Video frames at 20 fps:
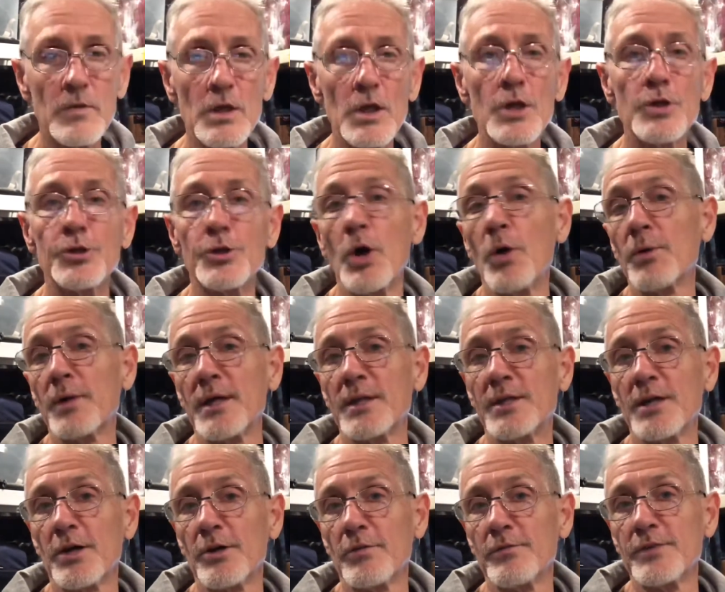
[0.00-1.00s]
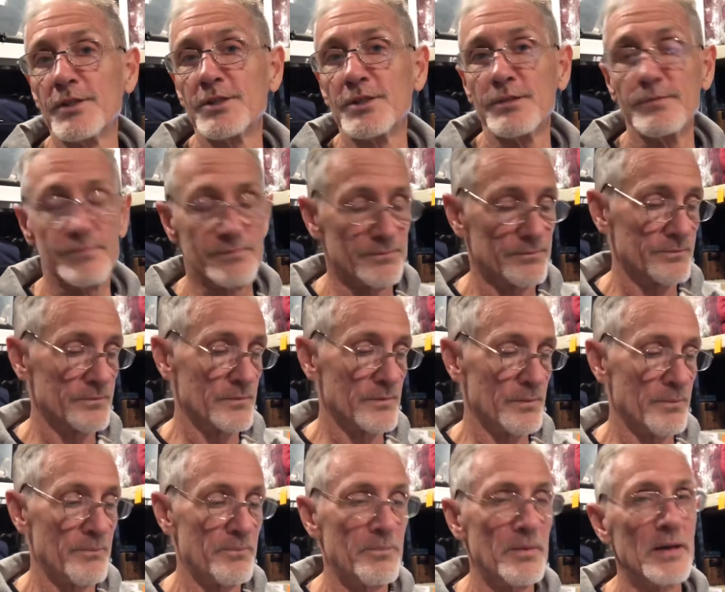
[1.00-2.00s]
Don't get tunnel vision.
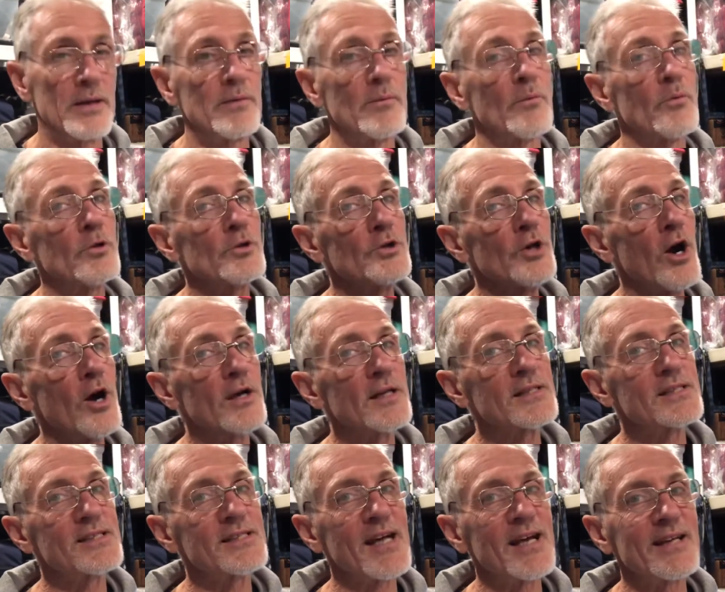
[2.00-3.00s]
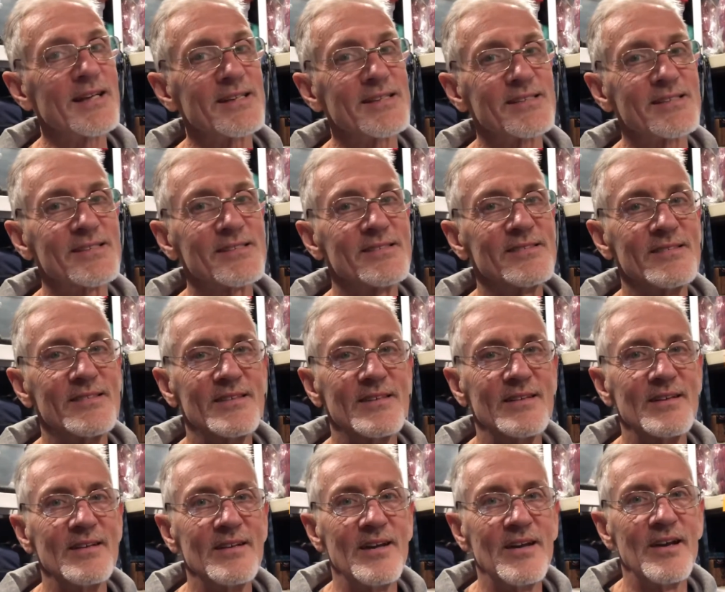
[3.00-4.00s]
But we're talking seconds,
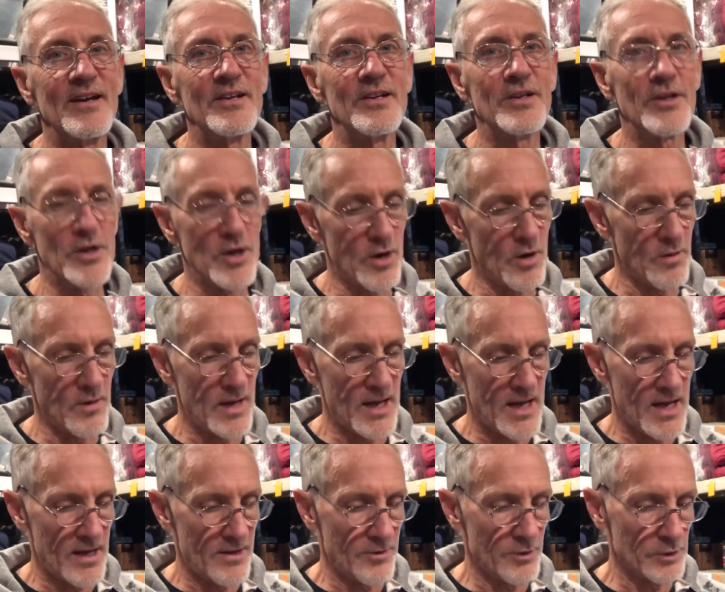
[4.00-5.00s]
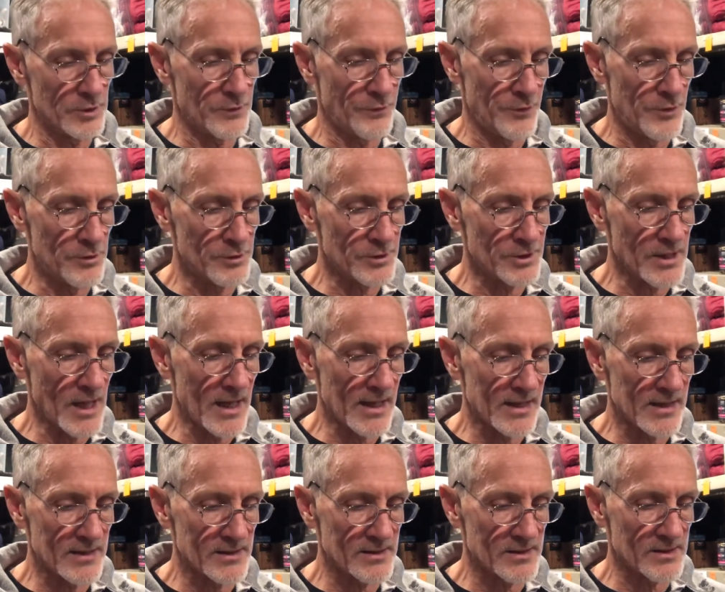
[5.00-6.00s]
you know, and those few
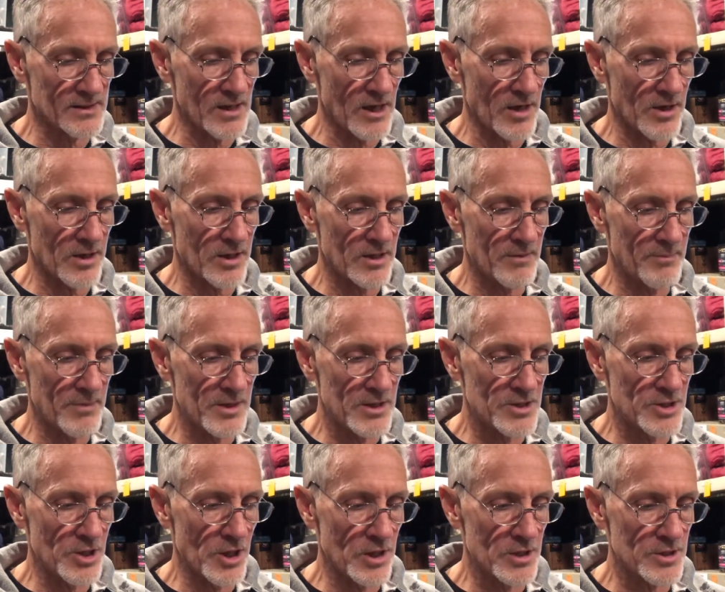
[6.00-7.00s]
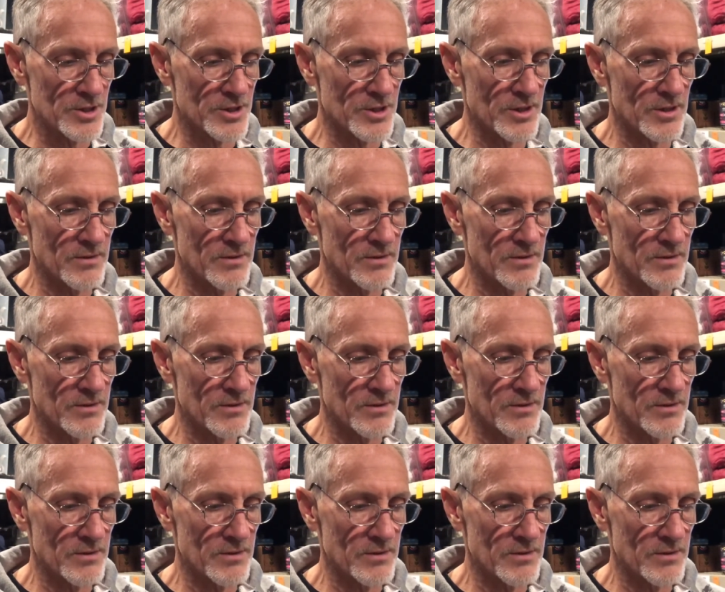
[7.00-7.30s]
seconds are going to be judged